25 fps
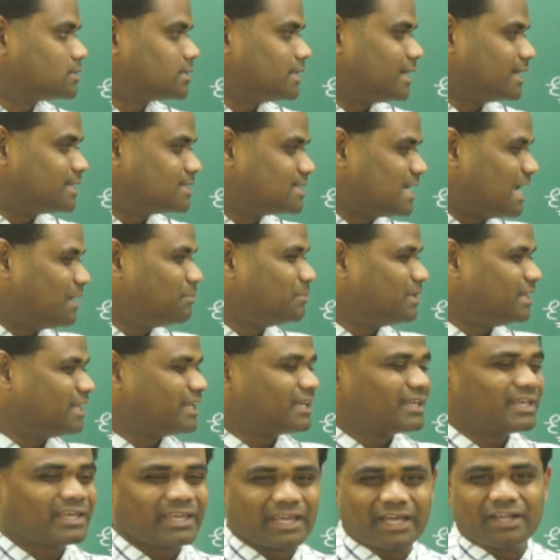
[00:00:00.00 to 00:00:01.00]

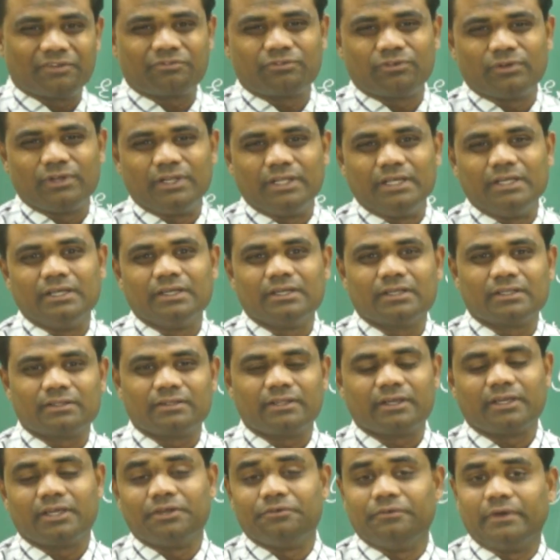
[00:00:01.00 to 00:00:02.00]
examining carefully
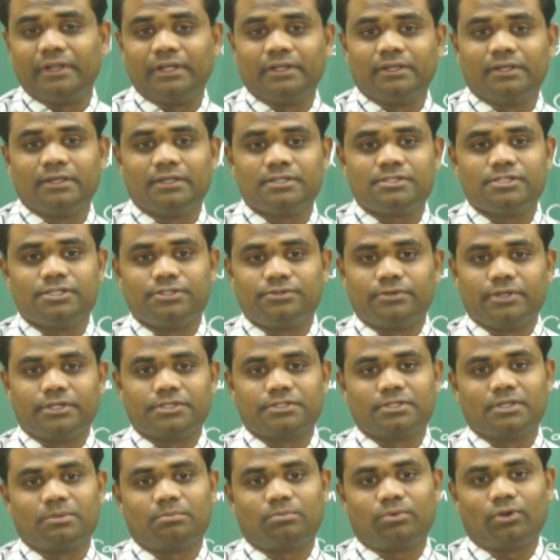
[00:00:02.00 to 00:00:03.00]
the given
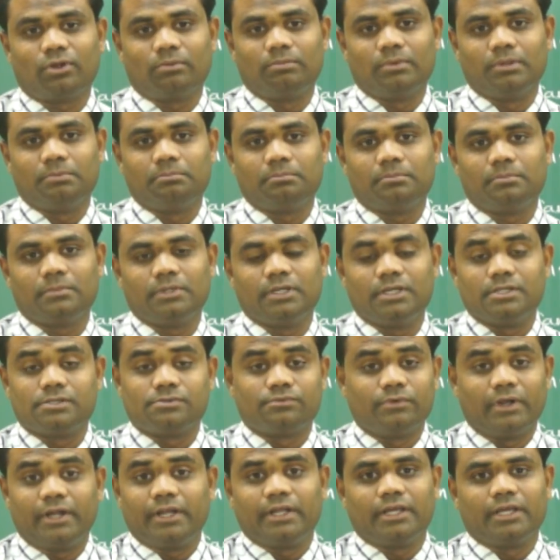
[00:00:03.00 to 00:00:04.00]
situational problem is
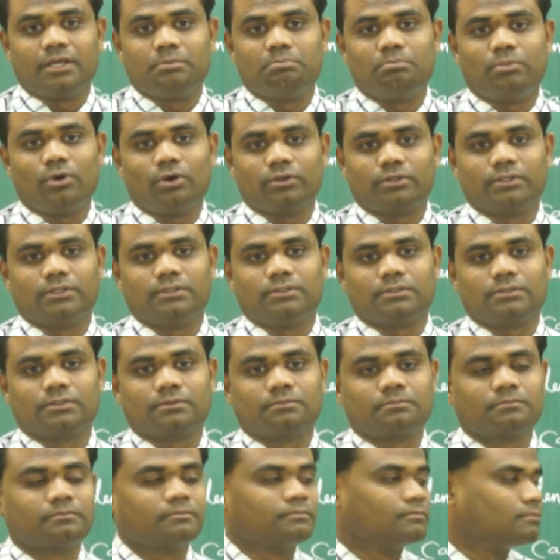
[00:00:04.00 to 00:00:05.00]
very important.
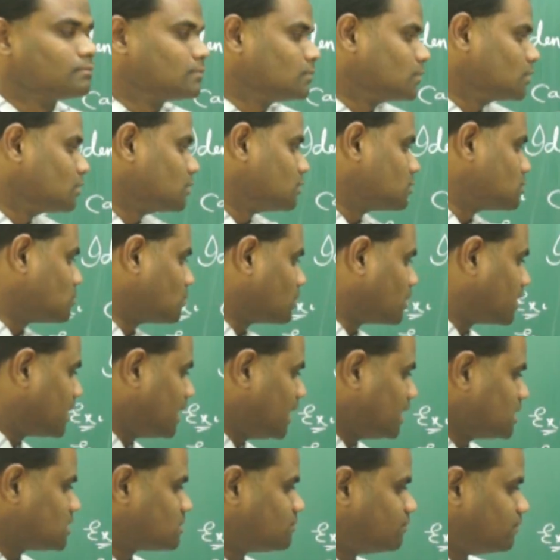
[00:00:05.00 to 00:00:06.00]
So
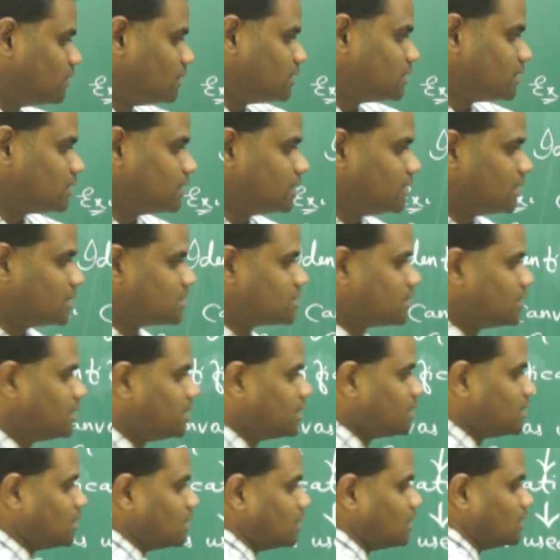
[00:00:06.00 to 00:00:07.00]
gas filled in a
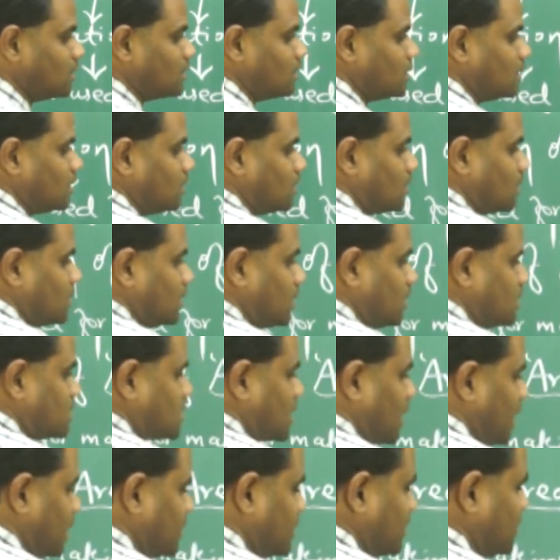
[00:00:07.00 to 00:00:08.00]
cylinder is
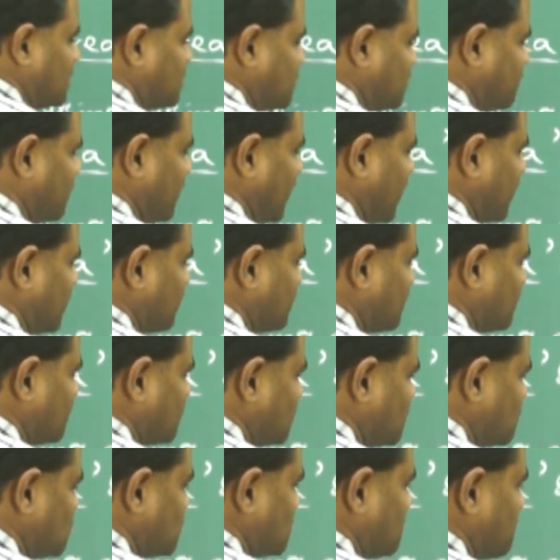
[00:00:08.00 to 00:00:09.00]
identified
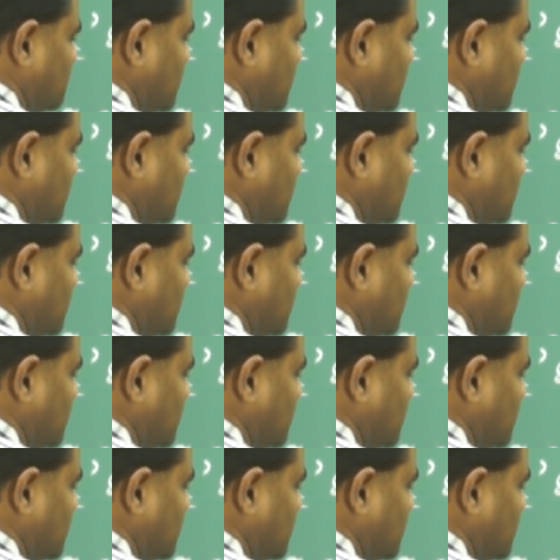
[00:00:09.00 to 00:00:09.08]
to